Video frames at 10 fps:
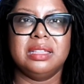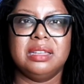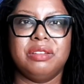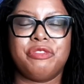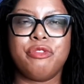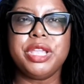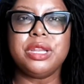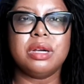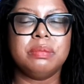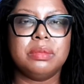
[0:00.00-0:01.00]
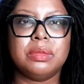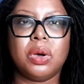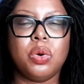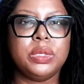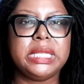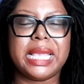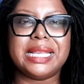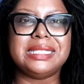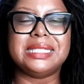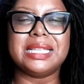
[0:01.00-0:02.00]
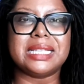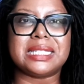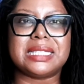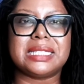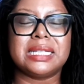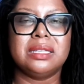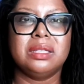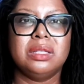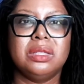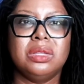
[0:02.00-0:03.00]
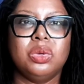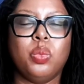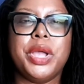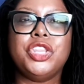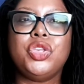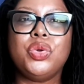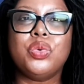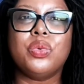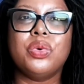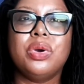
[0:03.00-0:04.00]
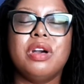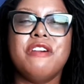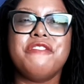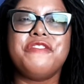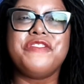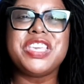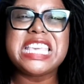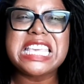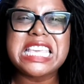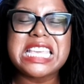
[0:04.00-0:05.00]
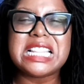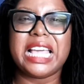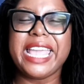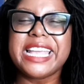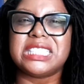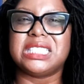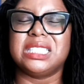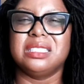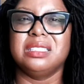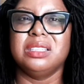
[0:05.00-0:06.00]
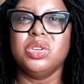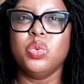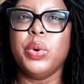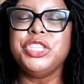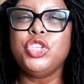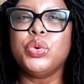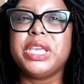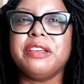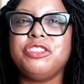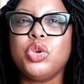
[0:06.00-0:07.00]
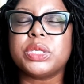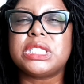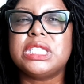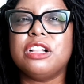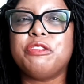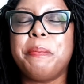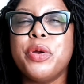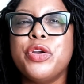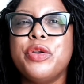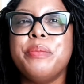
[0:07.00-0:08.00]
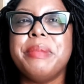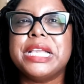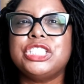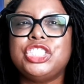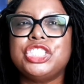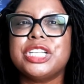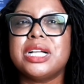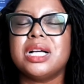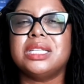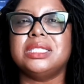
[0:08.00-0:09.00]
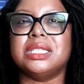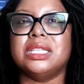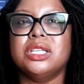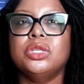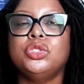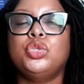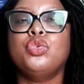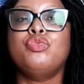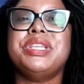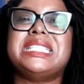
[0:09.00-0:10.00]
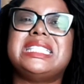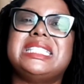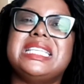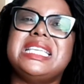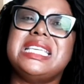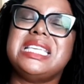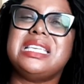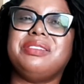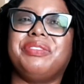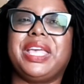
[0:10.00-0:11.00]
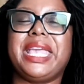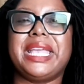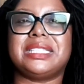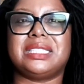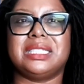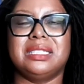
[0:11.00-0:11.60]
Freedom only exists when you feel it, when you give yourself permission to receive it.